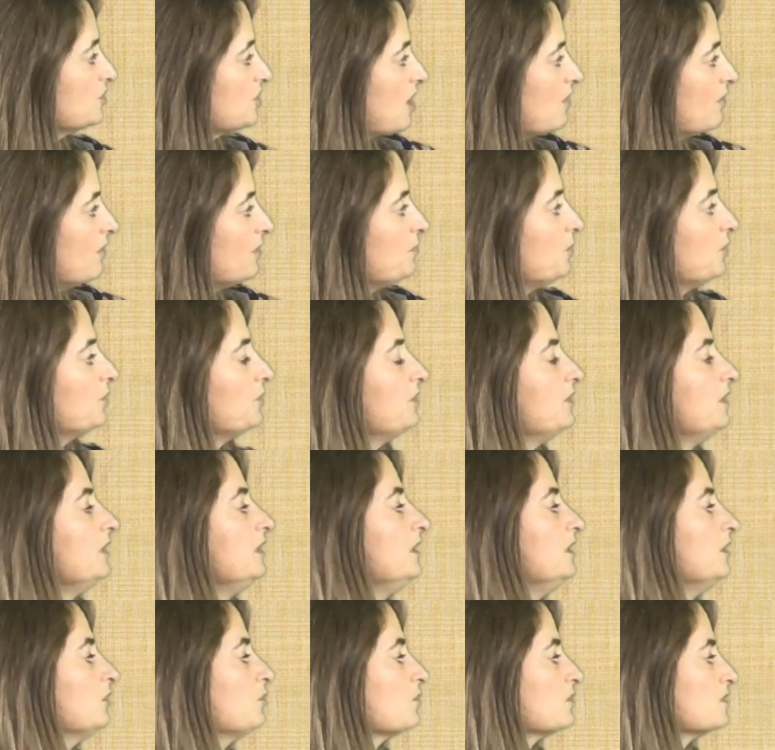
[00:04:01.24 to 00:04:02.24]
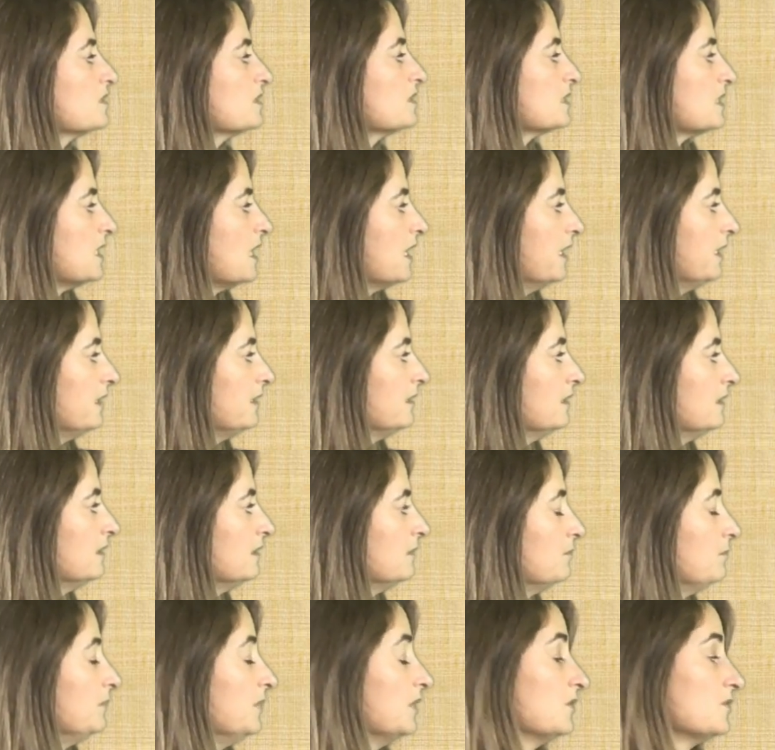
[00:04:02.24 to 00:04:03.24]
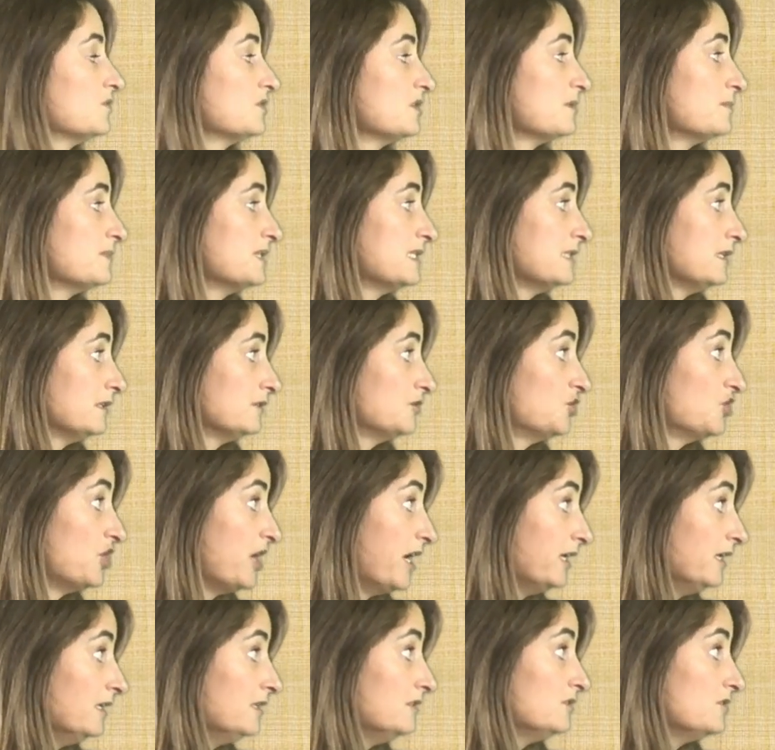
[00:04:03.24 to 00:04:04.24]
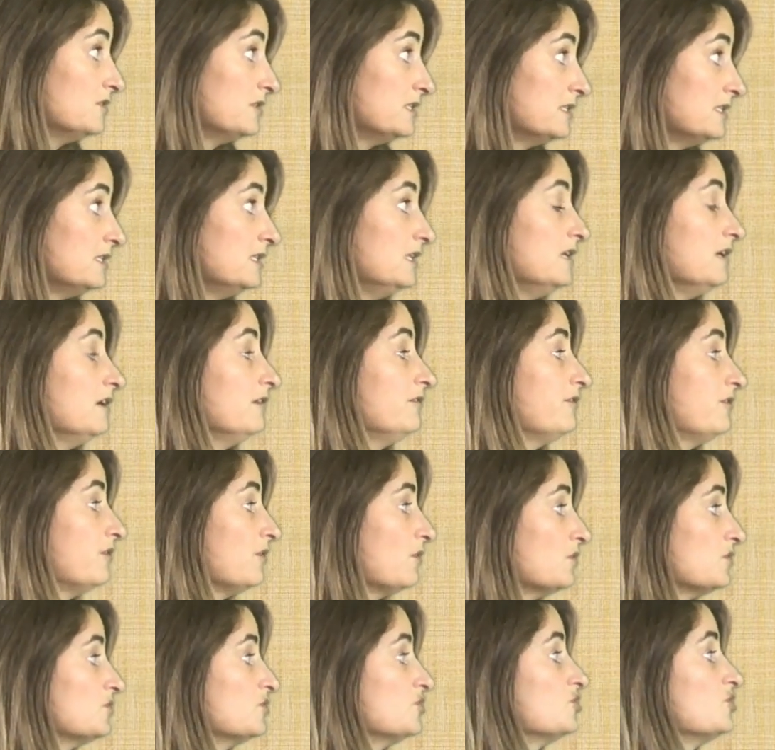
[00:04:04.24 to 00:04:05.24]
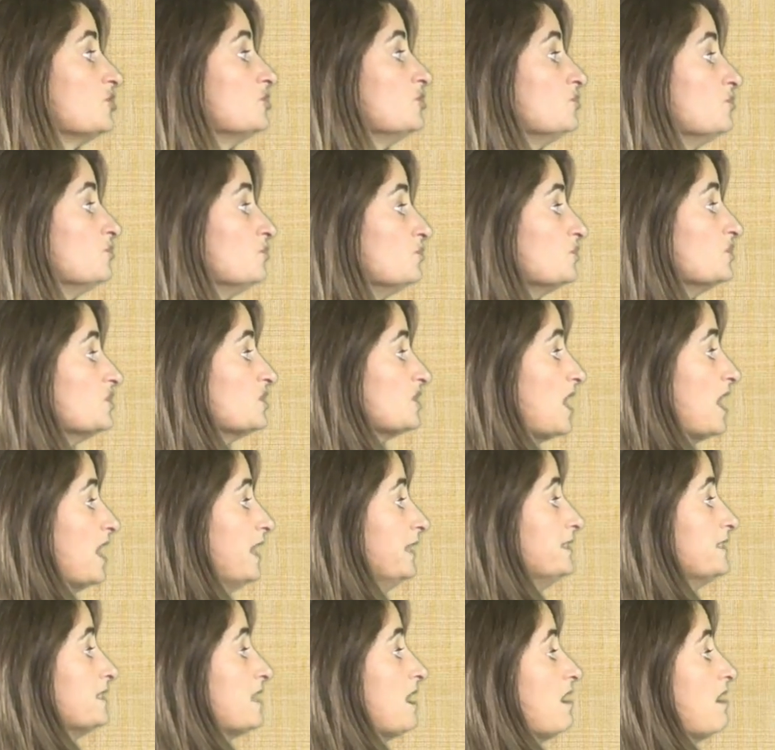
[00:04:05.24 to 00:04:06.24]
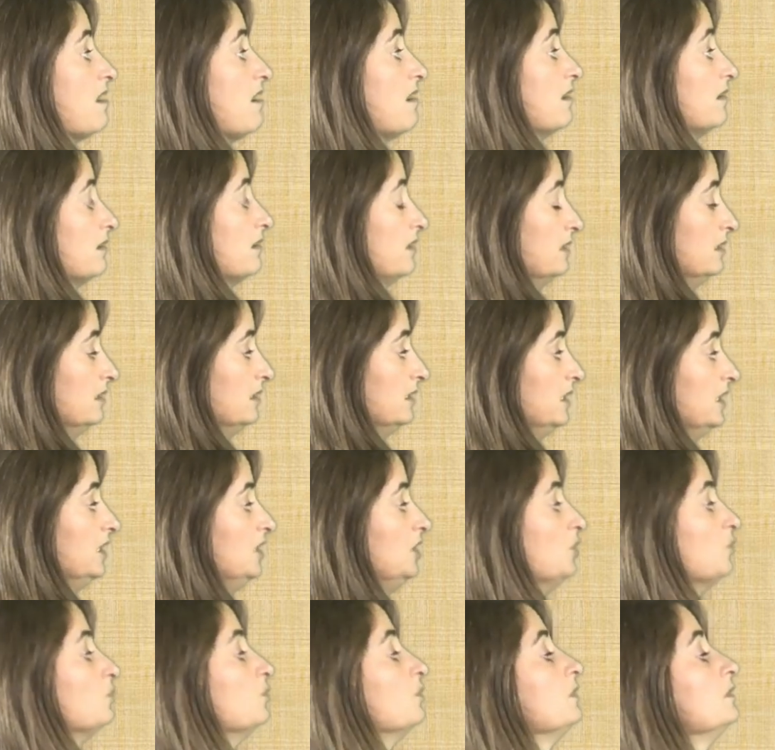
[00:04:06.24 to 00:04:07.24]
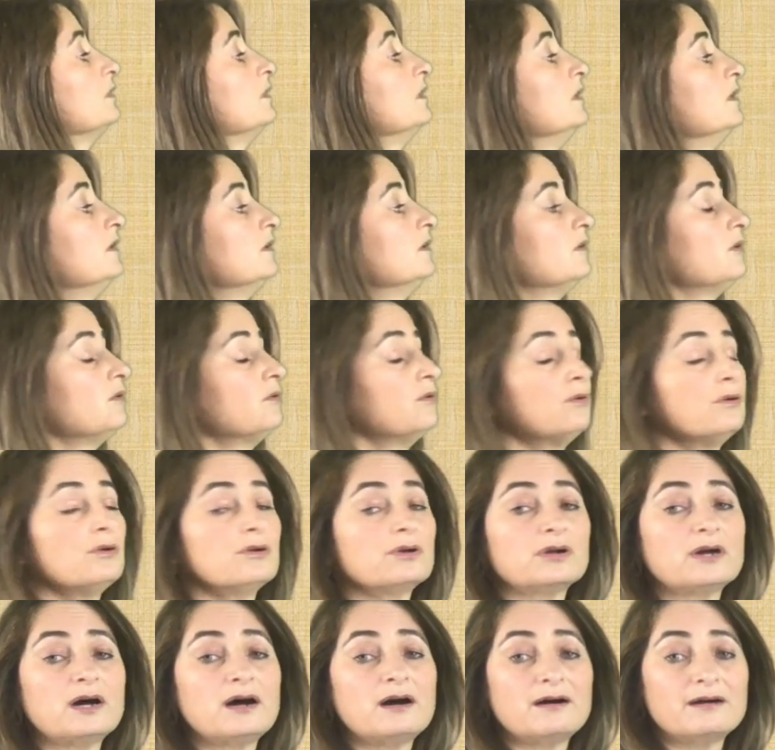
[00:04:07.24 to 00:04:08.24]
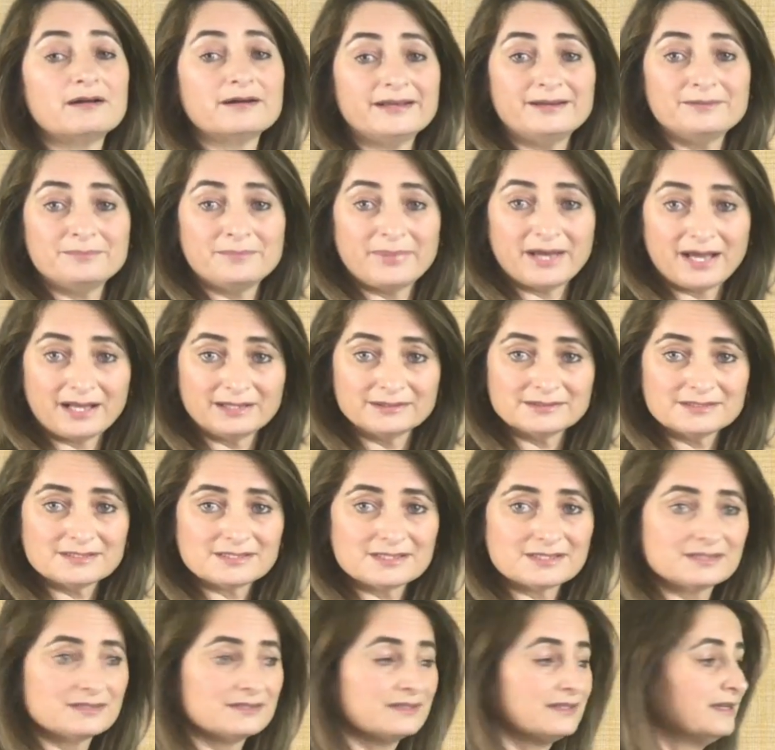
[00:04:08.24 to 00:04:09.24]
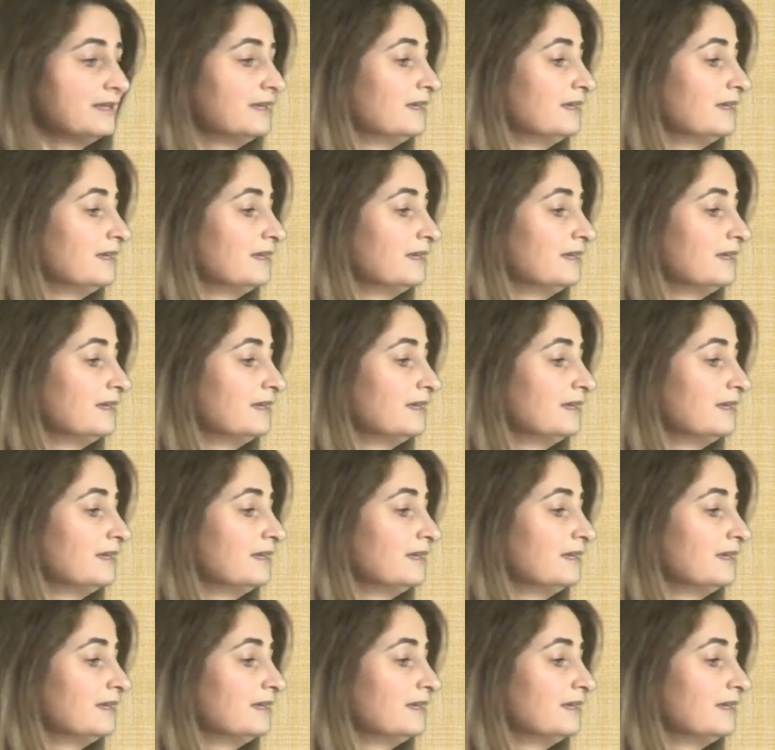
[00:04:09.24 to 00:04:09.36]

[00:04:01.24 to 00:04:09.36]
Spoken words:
how I put the equal sign because I'm still checking to see if those two sides are equal or are in balance.